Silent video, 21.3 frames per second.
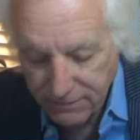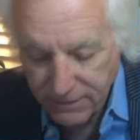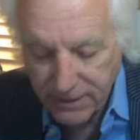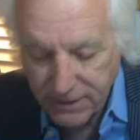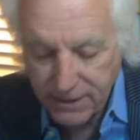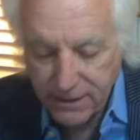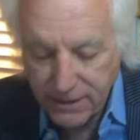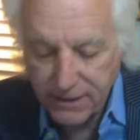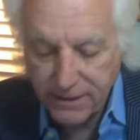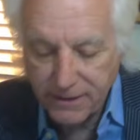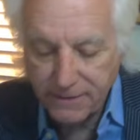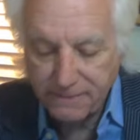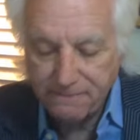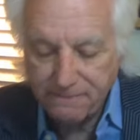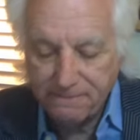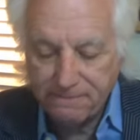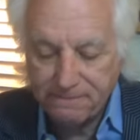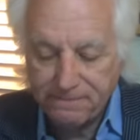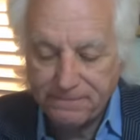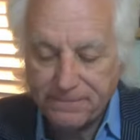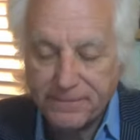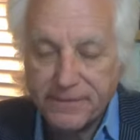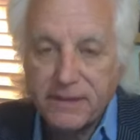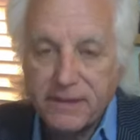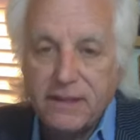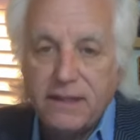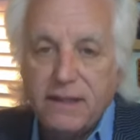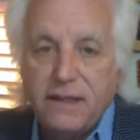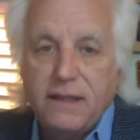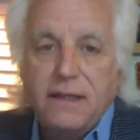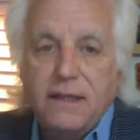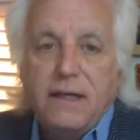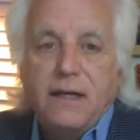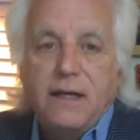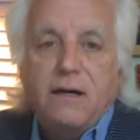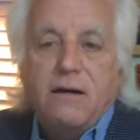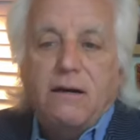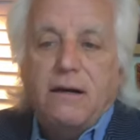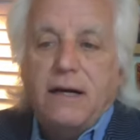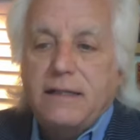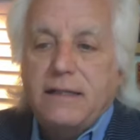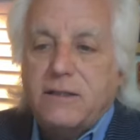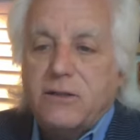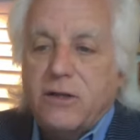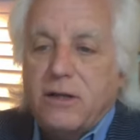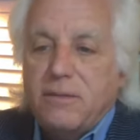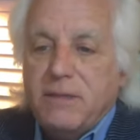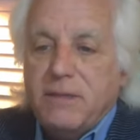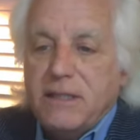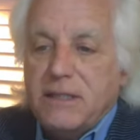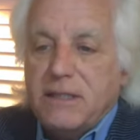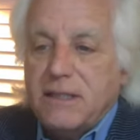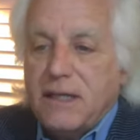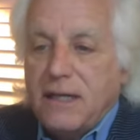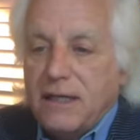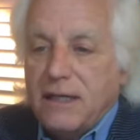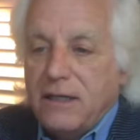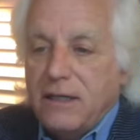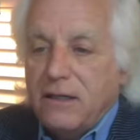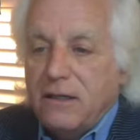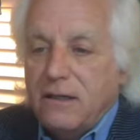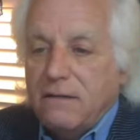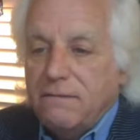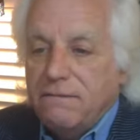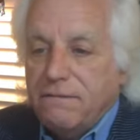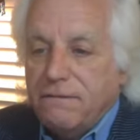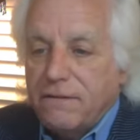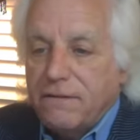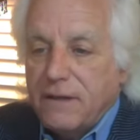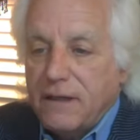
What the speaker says: it there. All right, so I'm going to sign off.